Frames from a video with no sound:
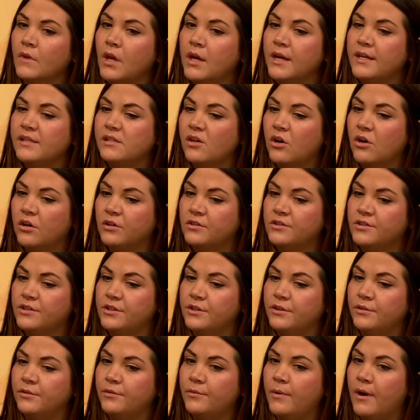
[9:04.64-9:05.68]
it's hard
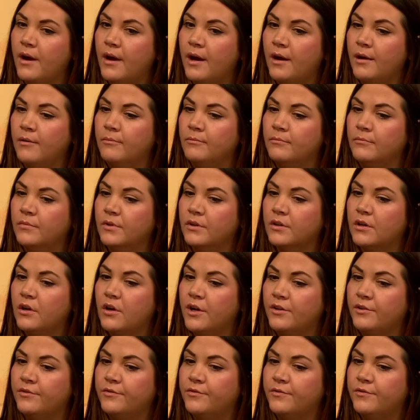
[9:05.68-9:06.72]
to um,
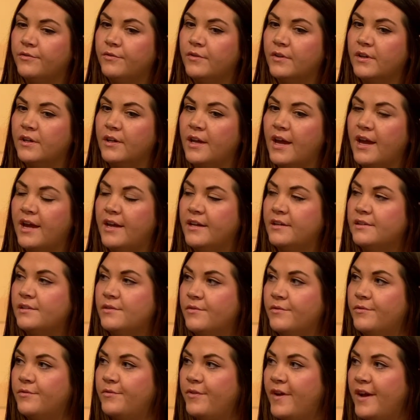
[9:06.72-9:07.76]
kind of get his
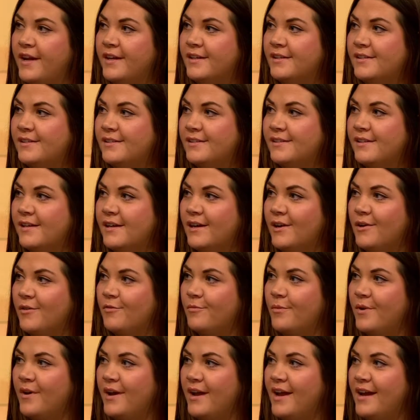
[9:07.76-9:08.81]
face out of
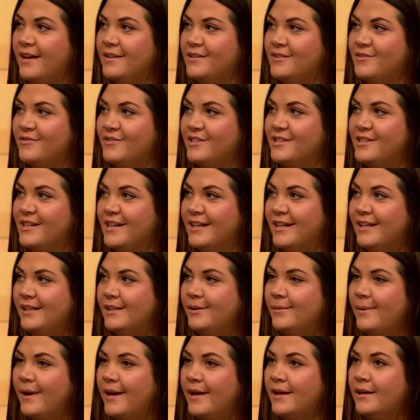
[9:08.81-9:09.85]
my head every day
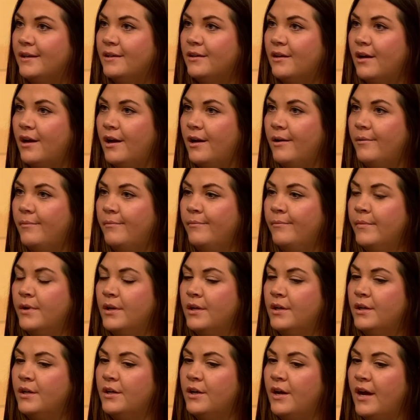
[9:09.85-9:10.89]
anyway. Mm. Um,
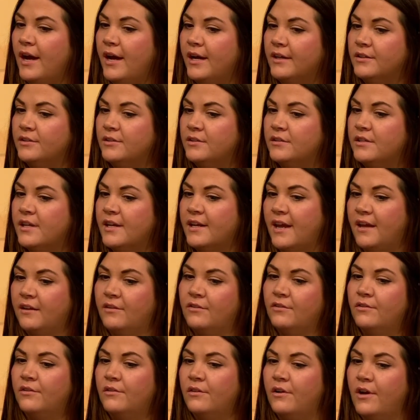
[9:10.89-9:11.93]
and
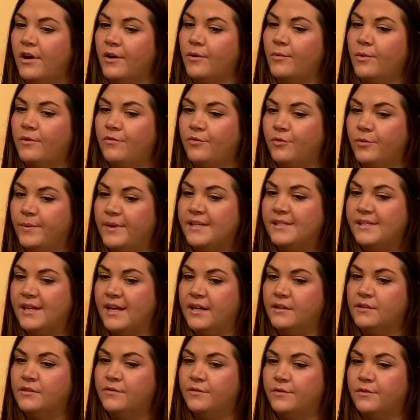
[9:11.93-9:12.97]
again, like we've always
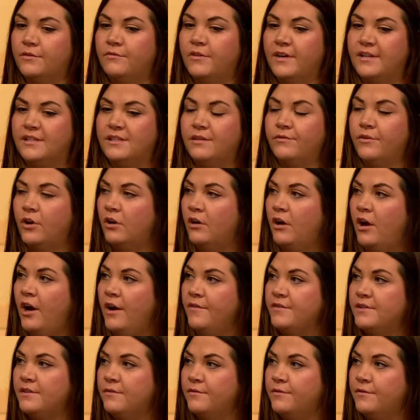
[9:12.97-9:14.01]
said, for the rest of our
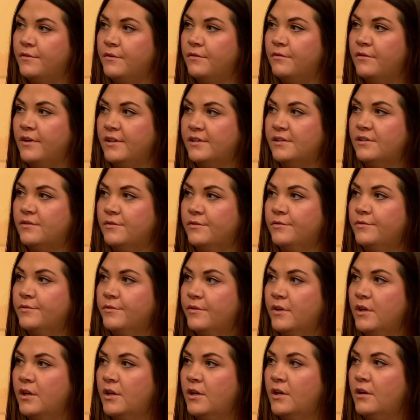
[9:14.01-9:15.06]
lives and for the rest of
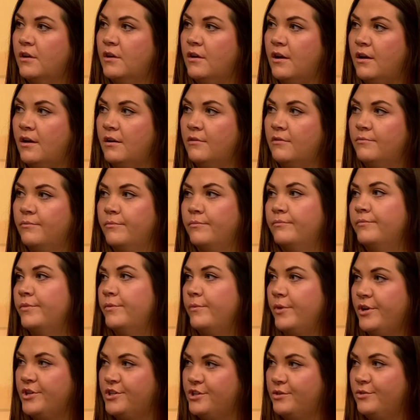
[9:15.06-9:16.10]

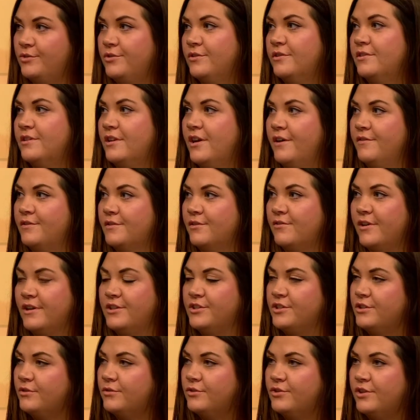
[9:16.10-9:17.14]
my children's lives,
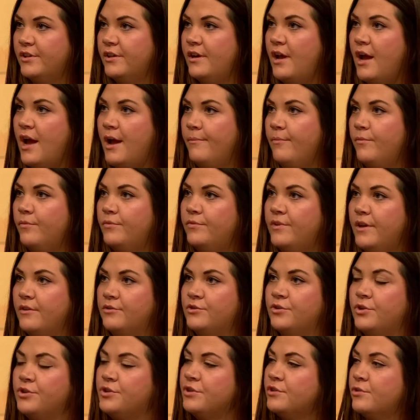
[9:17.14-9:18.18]
grandchildren, um, that
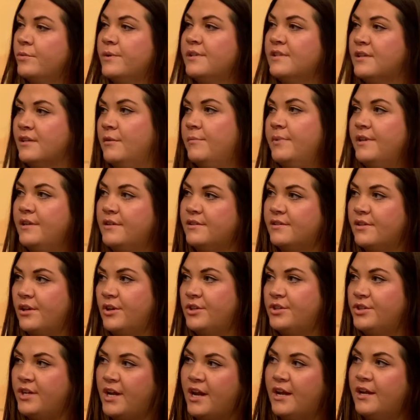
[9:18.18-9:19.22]
Josh is always going to be
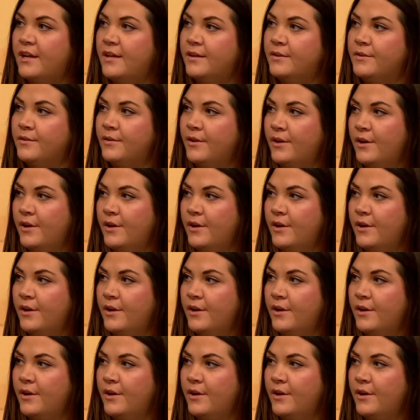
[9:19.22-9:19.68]
associated